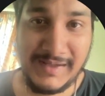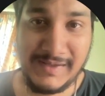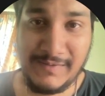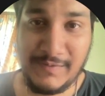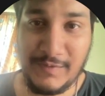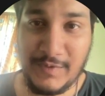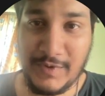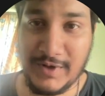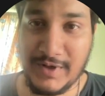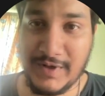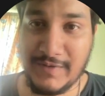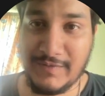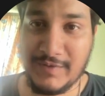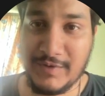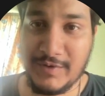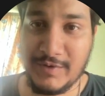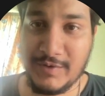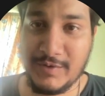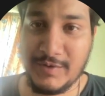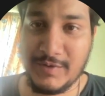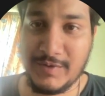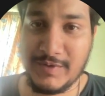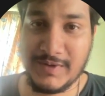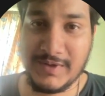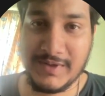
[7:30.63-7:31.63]
What you have to
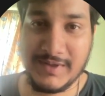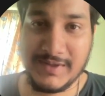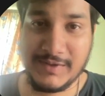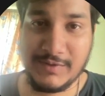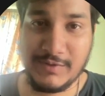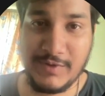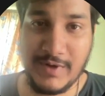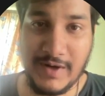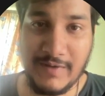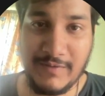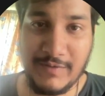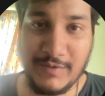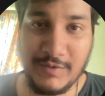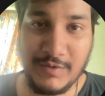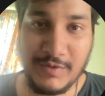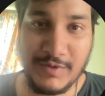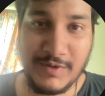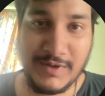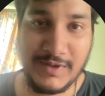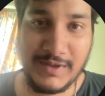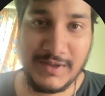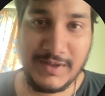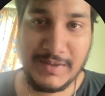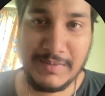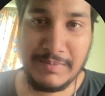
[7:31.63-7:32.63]
do is you have
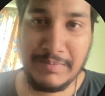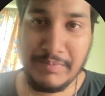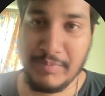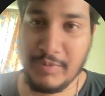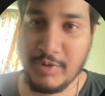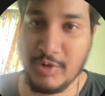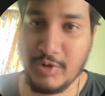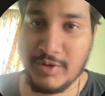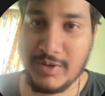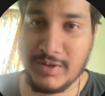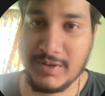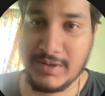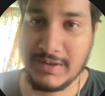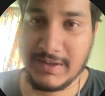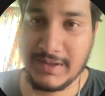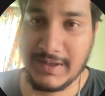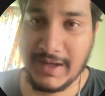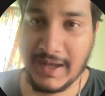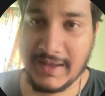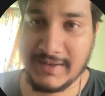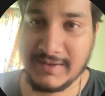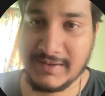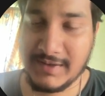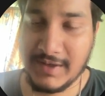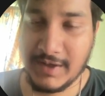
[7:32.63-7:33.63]
to import
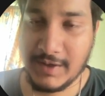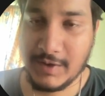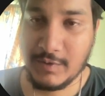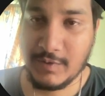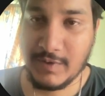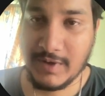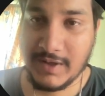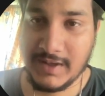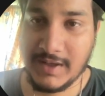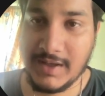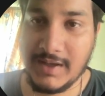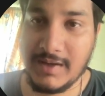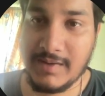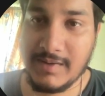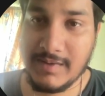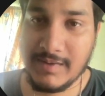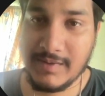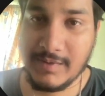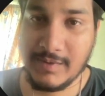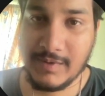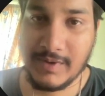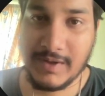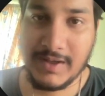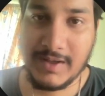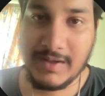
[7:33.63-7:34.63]
TanStack query.
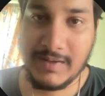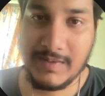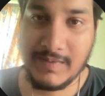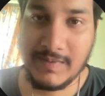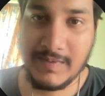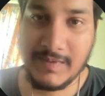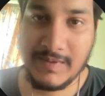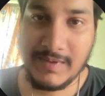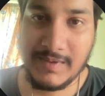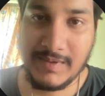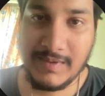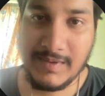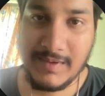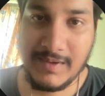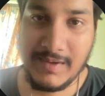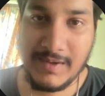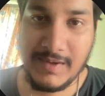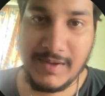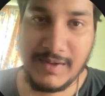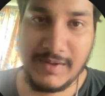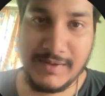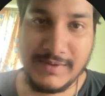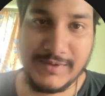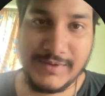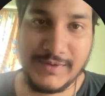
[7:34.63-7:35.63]
Okay,
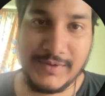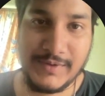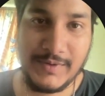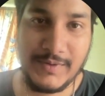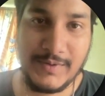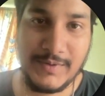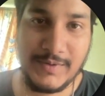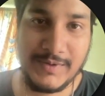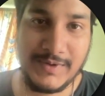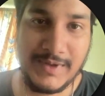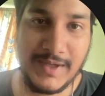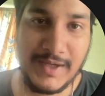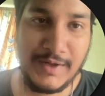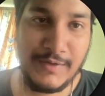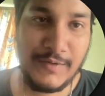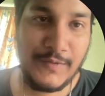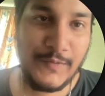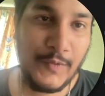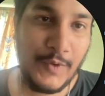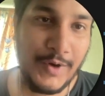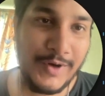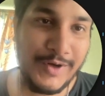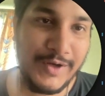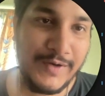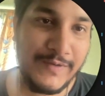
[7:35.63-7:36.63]
so then
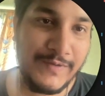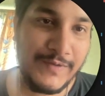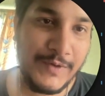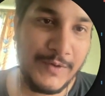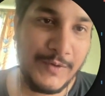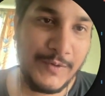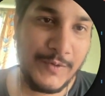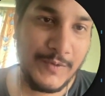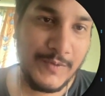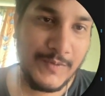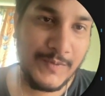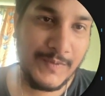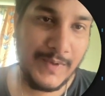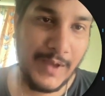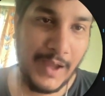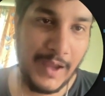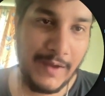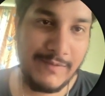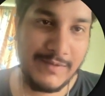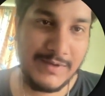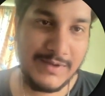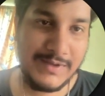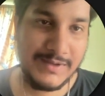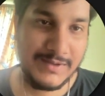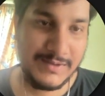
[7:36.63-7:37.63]
what you have to do, I
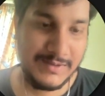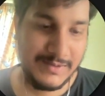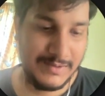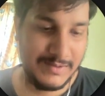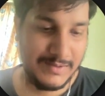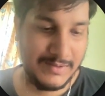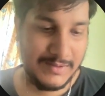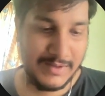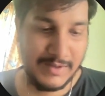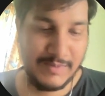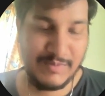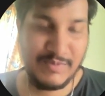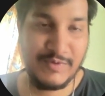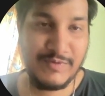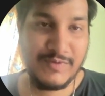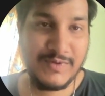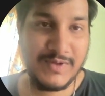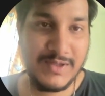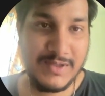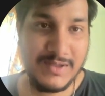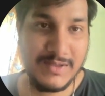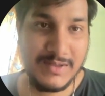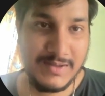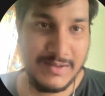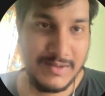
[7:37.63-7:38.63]
will just remove
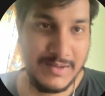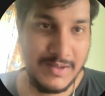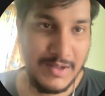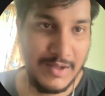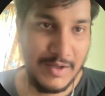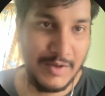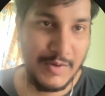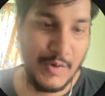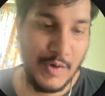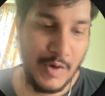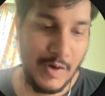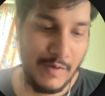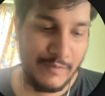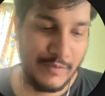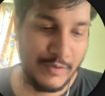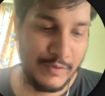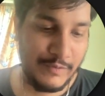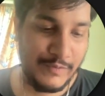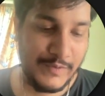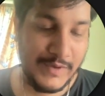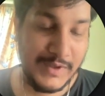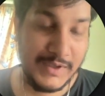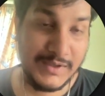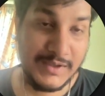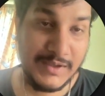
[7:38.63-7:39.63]
this. You have
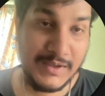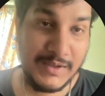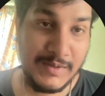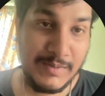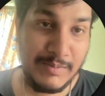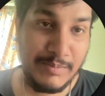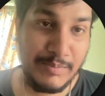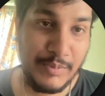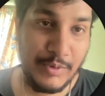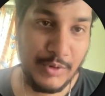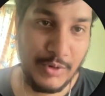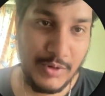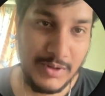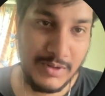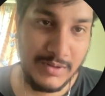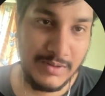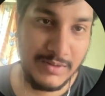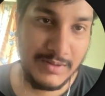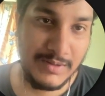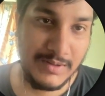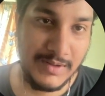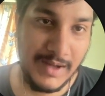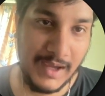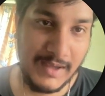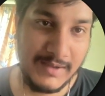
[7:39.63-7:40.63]
to first import
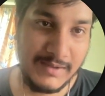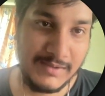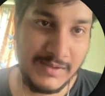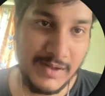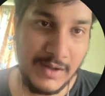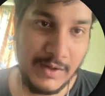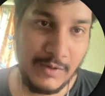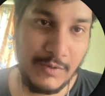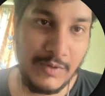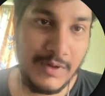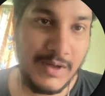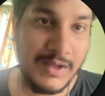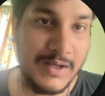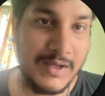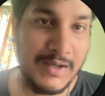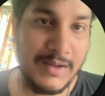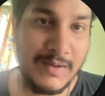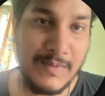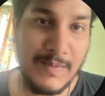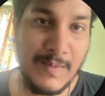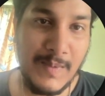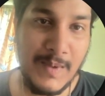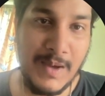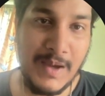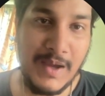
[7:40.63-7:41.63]
TanStack query,
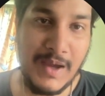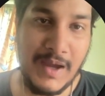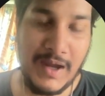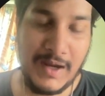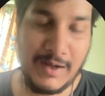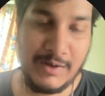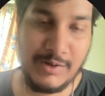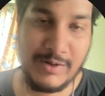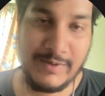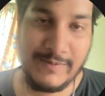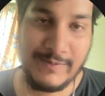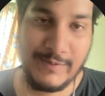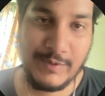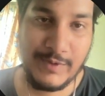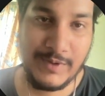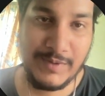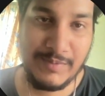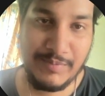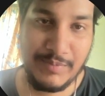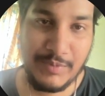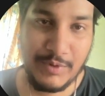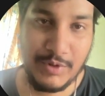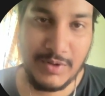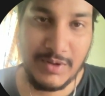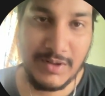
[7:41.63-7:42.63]
and you have to
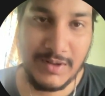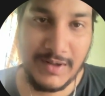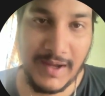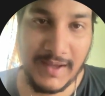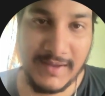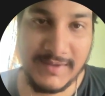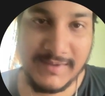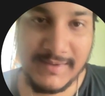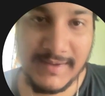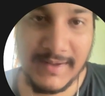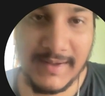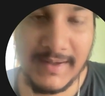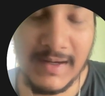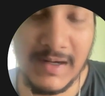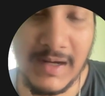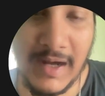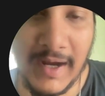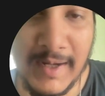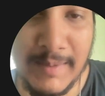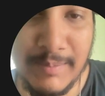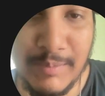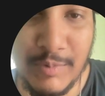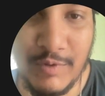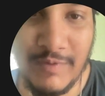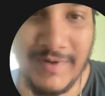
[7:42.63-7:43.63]
import TanStack
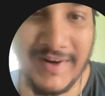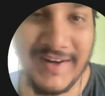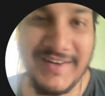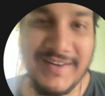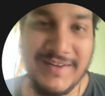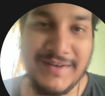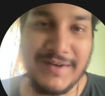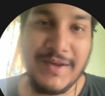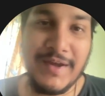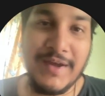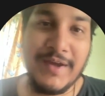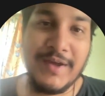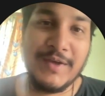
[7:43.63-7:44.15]
client provider.